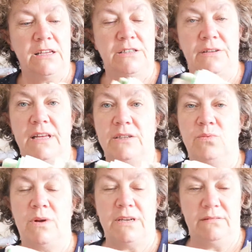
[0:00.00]
So
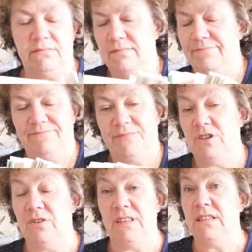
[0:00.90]
that's one.
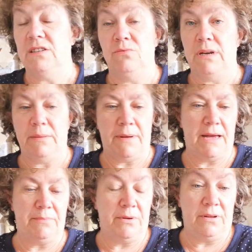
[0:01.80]
Sorry, this is really
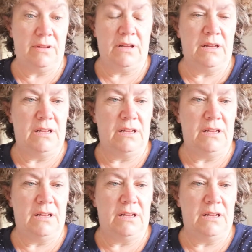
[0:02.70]
bad, but